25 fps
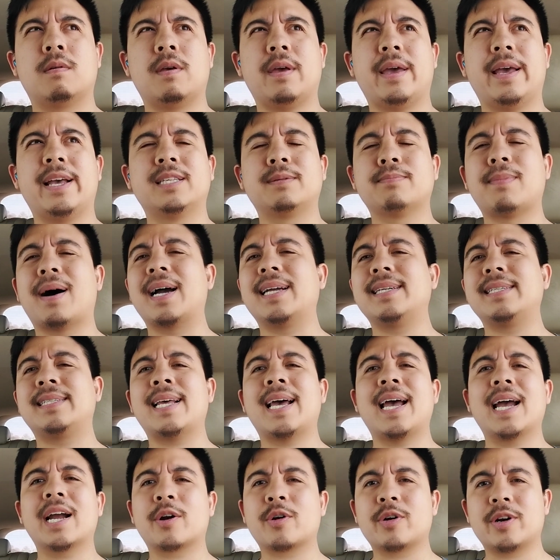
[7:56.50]
Is my
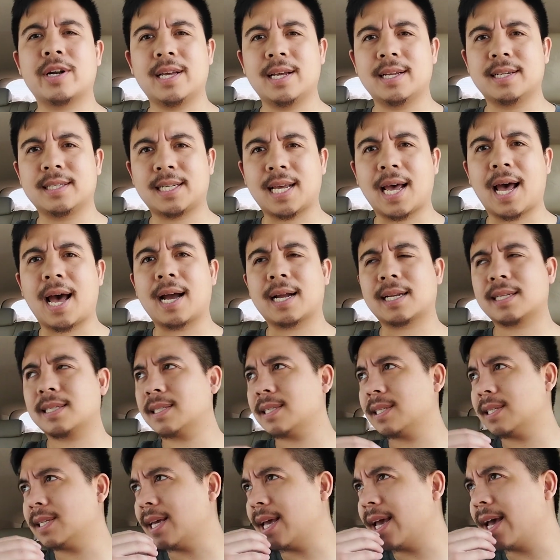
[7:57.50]
integrity
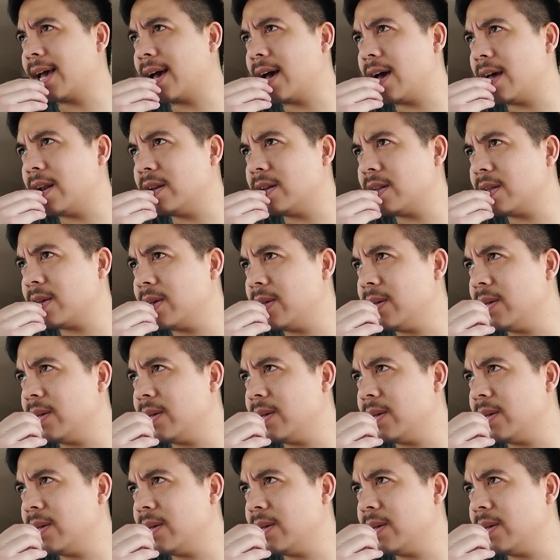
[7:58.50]
intact? And